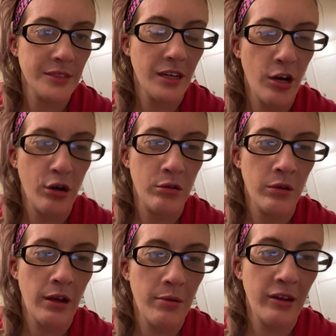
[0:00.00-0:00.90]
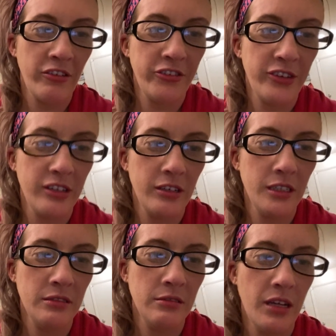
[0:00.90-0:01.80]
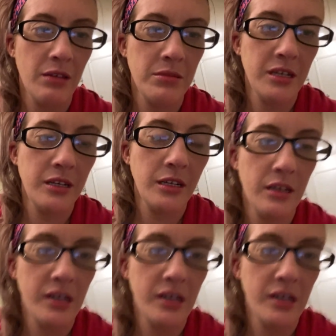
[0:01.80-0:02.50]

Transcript: Oh, about fear. I mean,